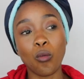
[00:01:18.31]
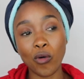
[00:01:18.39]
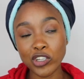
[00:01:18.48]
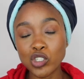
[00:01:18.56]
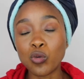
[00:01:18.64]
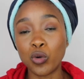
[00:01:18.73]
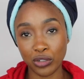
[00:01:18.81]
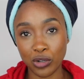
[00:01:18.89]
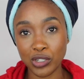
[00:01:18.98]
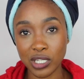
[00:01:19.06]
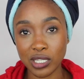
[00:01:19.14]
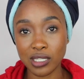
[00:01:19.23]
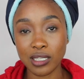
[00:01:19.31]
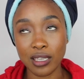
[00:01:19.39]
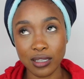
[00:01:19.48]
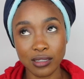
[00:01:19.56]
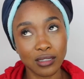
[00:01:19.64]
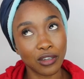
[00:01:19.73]
what you will notice
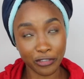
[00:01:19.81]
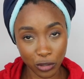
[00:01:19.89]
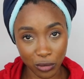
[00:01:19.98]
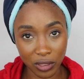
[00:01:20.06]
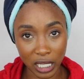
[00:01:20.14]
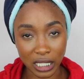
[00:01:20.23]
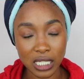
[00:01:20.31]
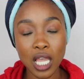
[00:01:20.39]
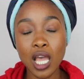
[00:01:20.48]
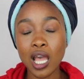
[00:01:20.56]
is a few things.